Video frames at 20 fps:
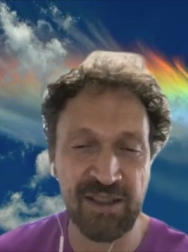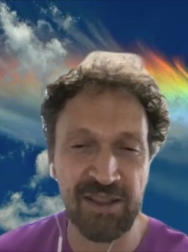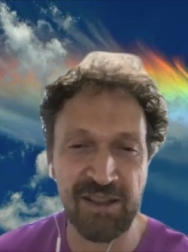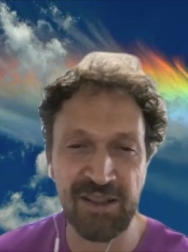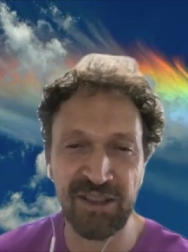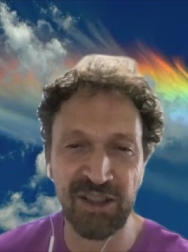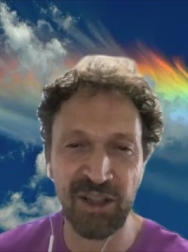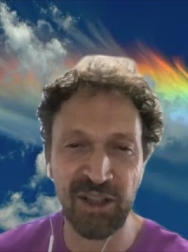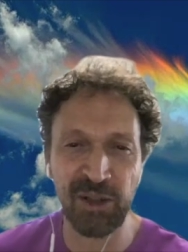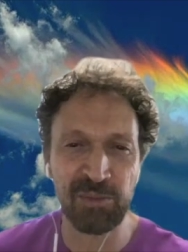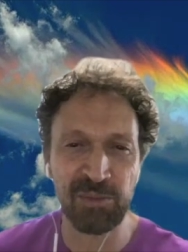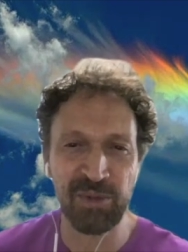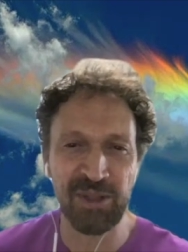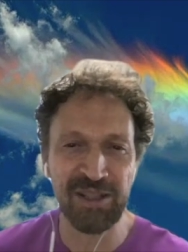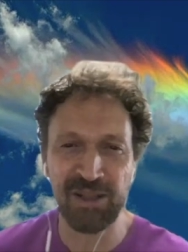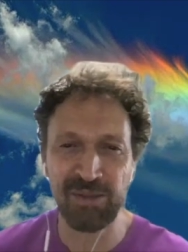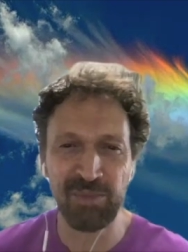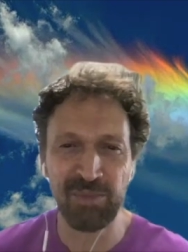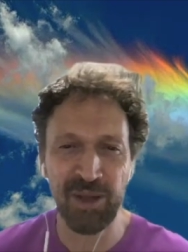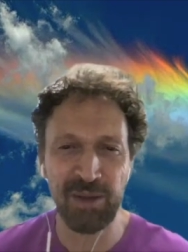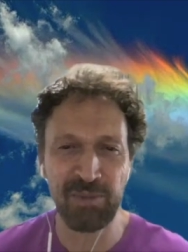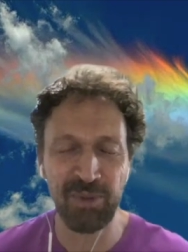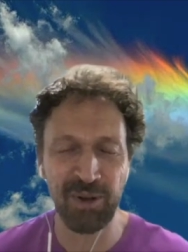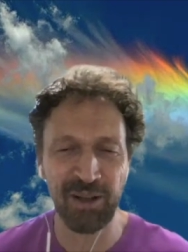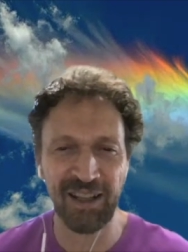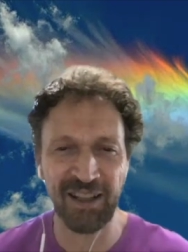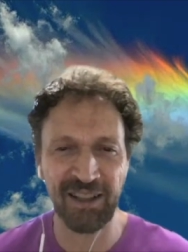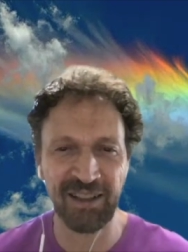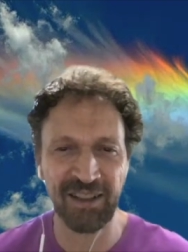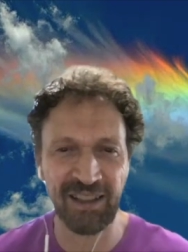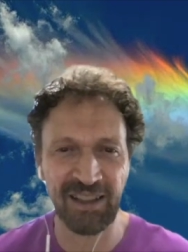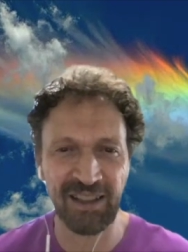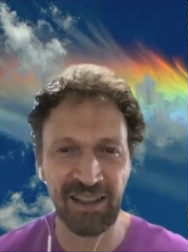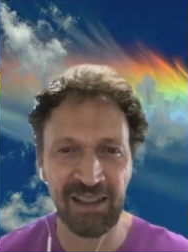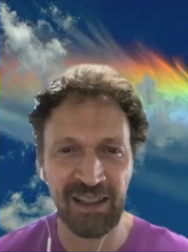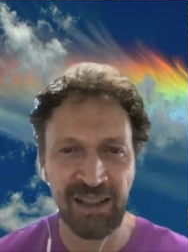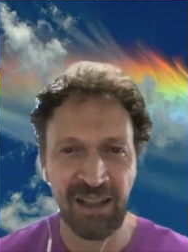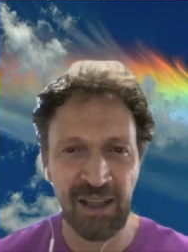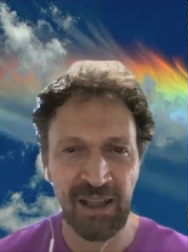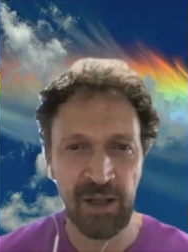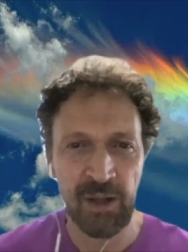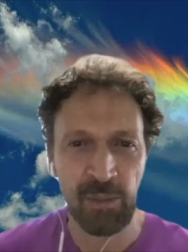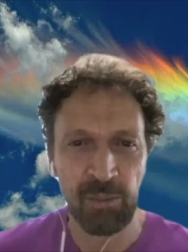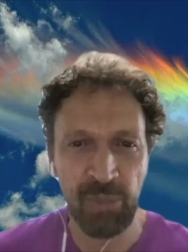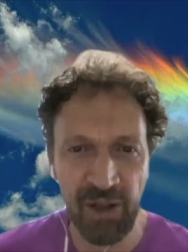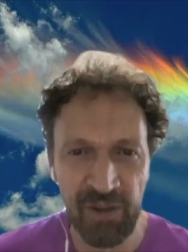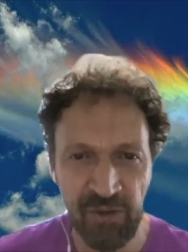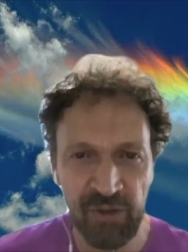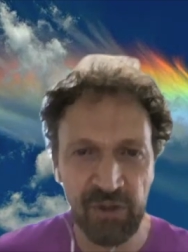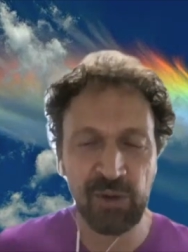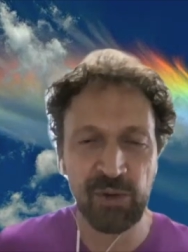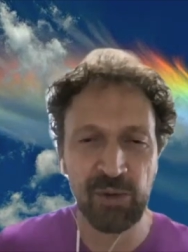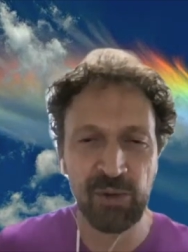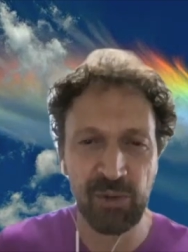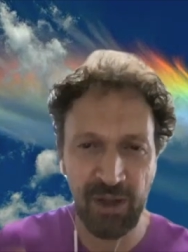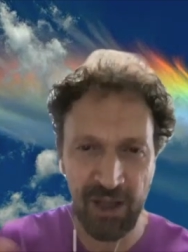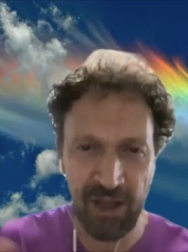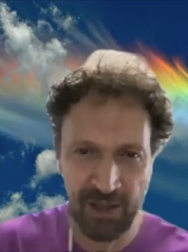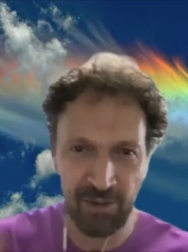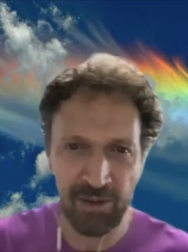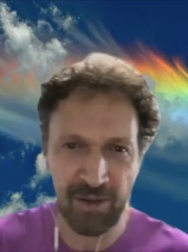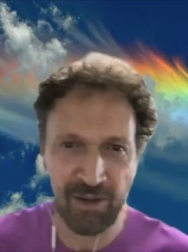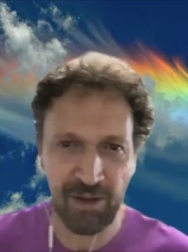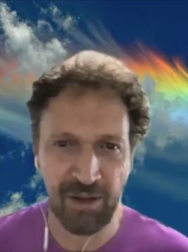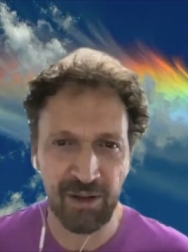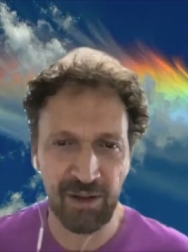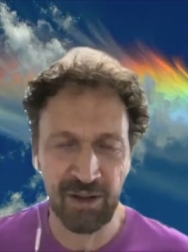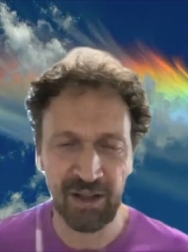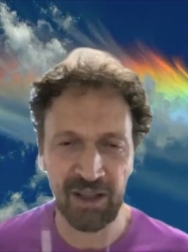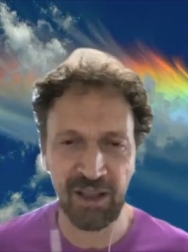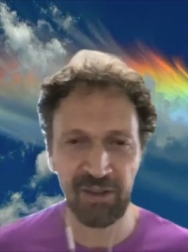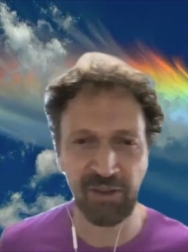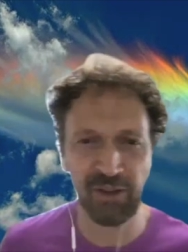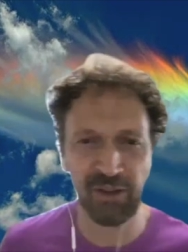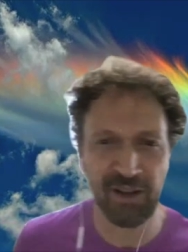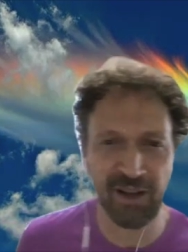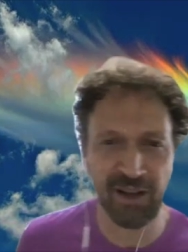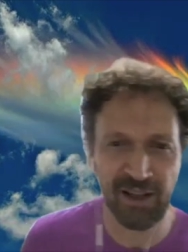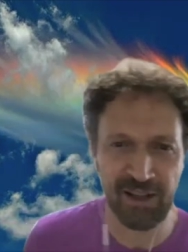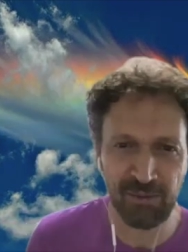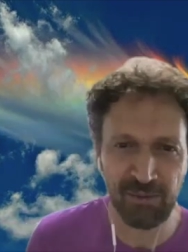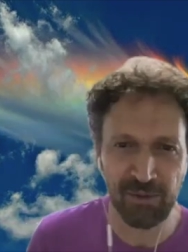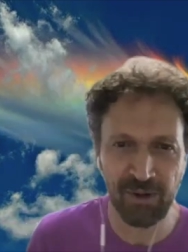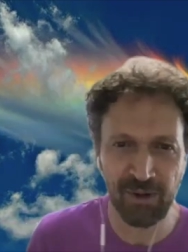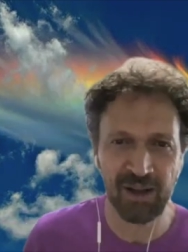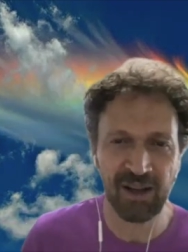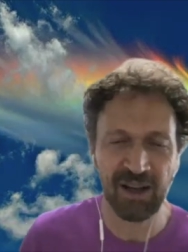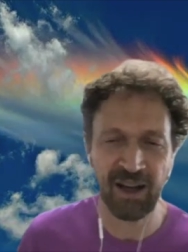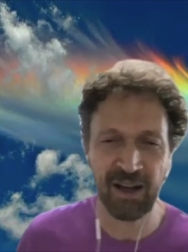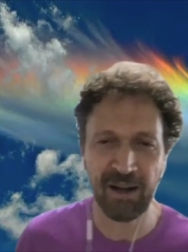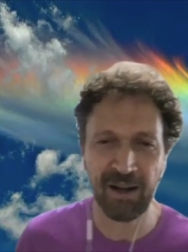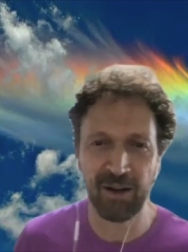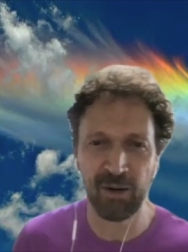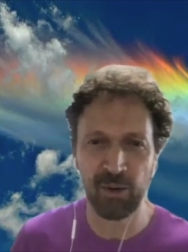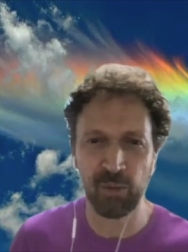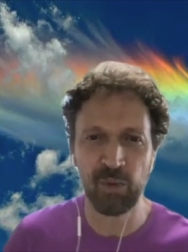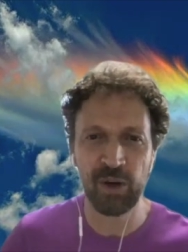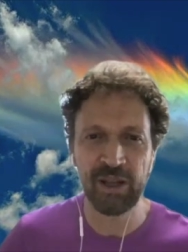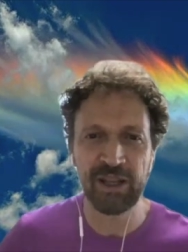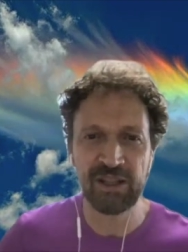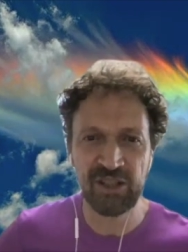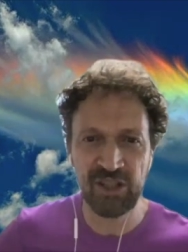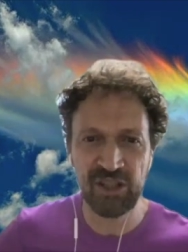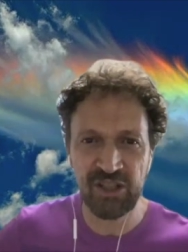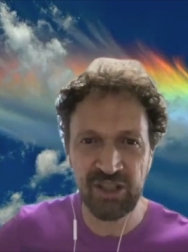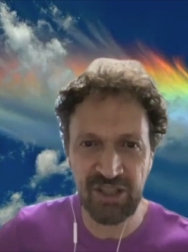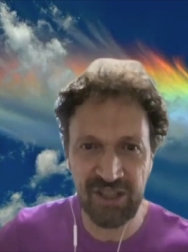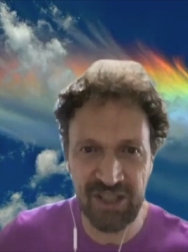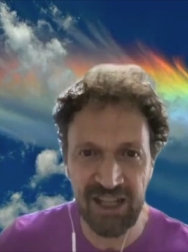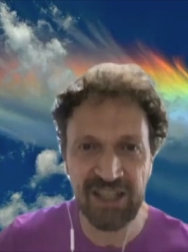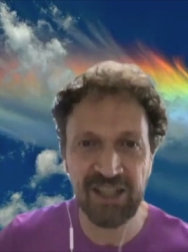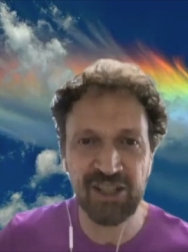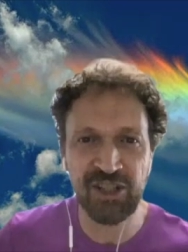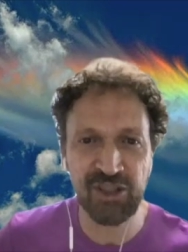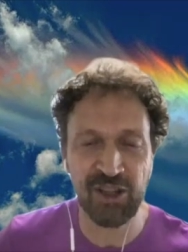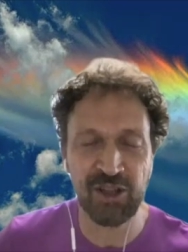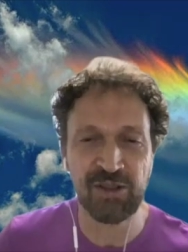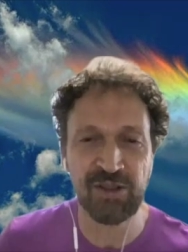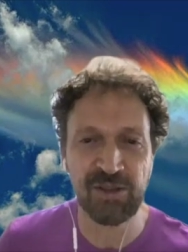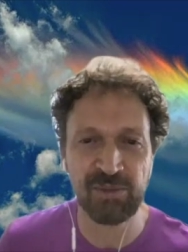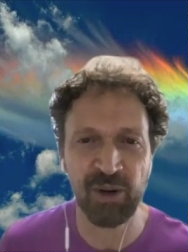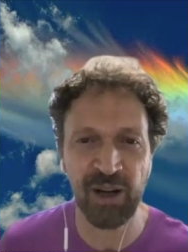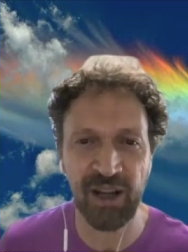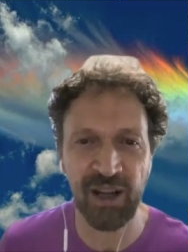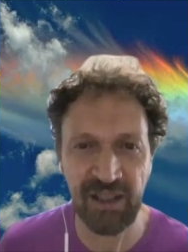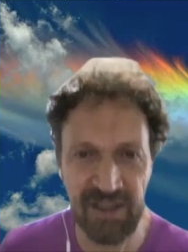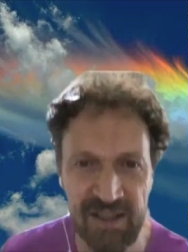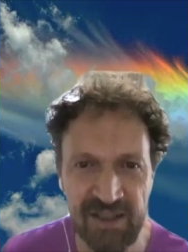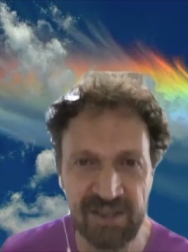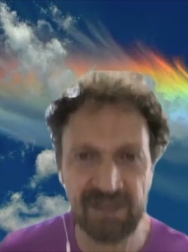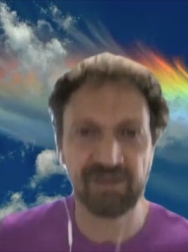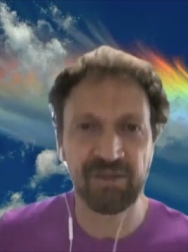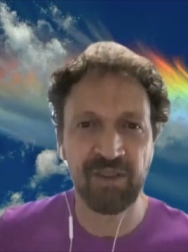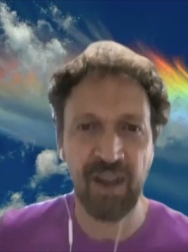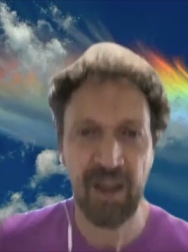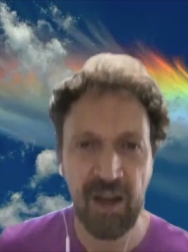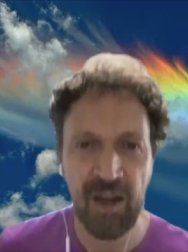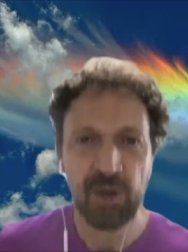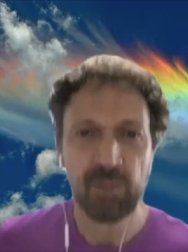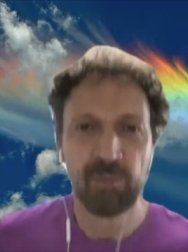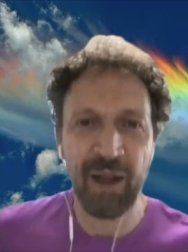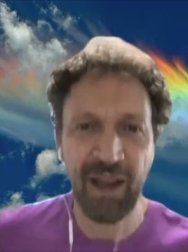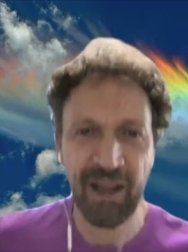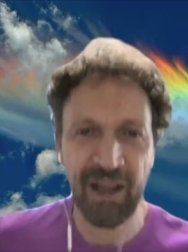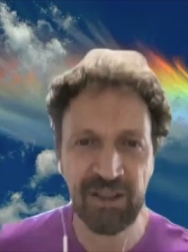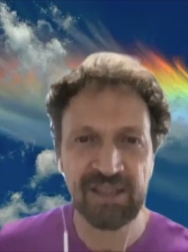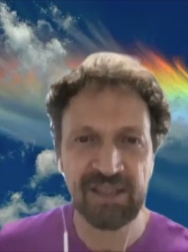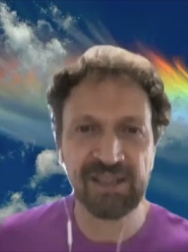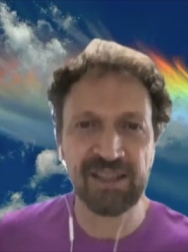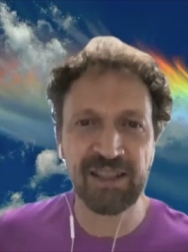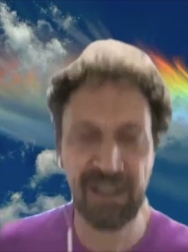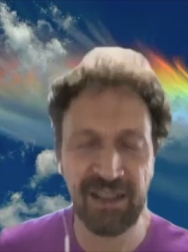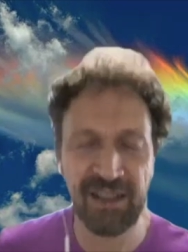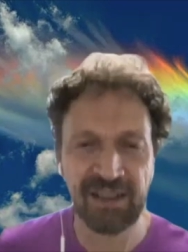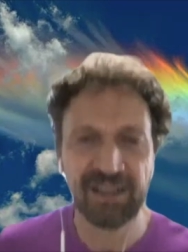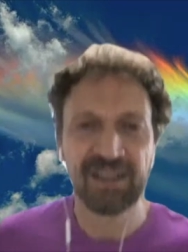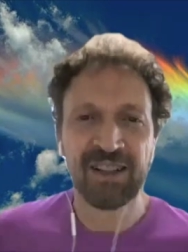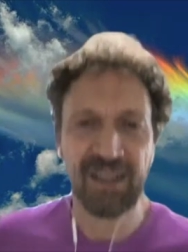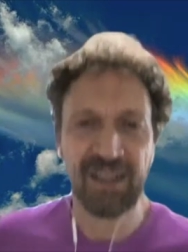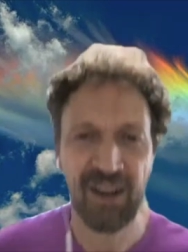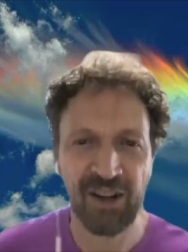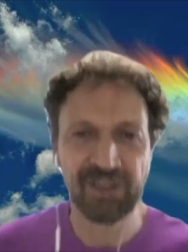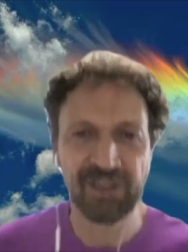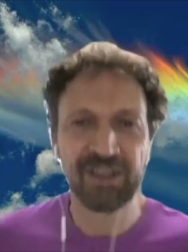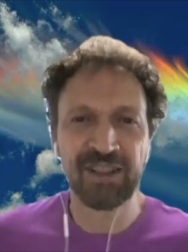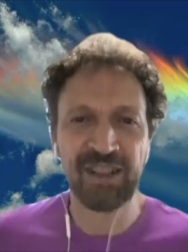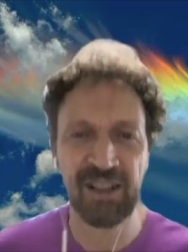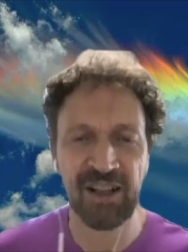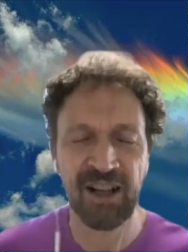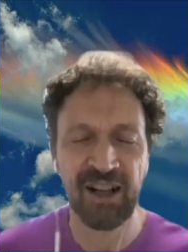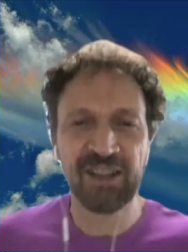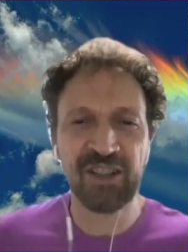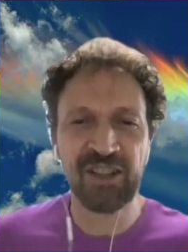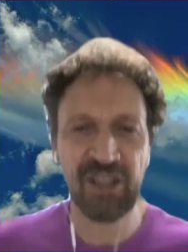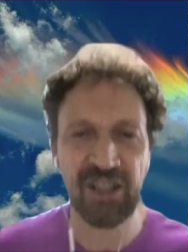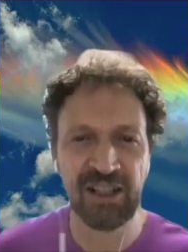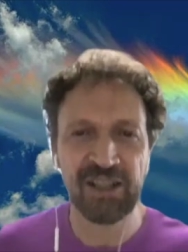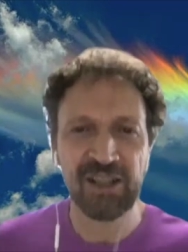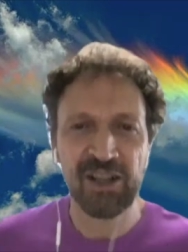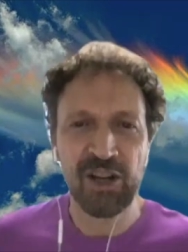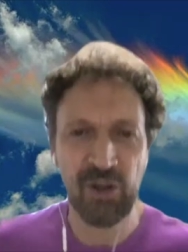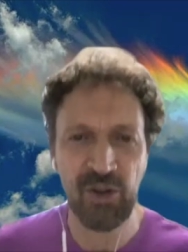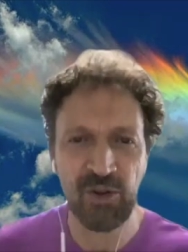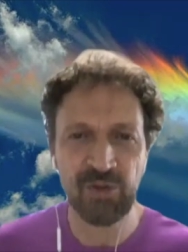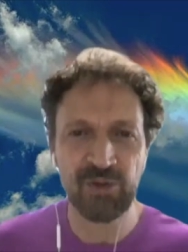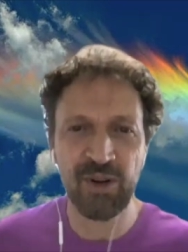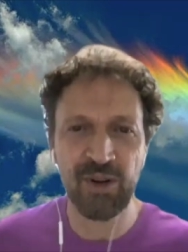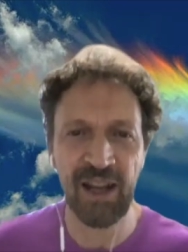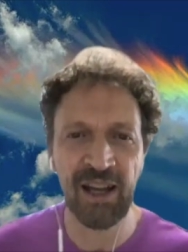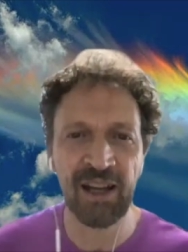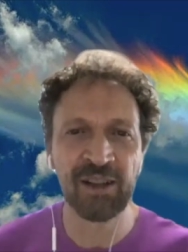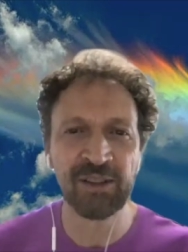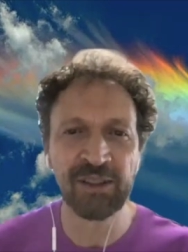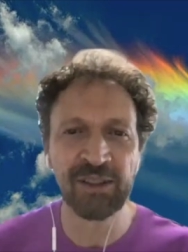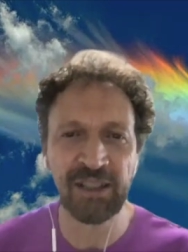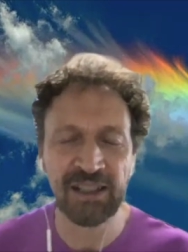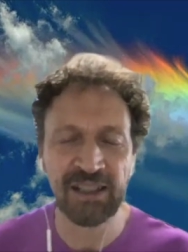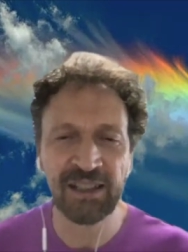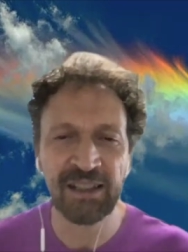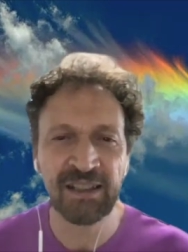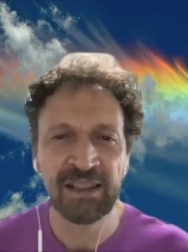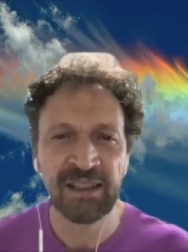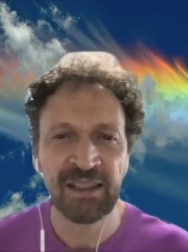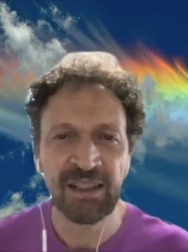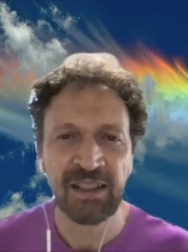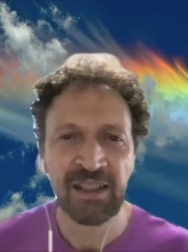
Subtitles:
There's a lot of busy people out there, but if you, and Kevin and I, we teach those practices of bouncing on your heel, actually grounding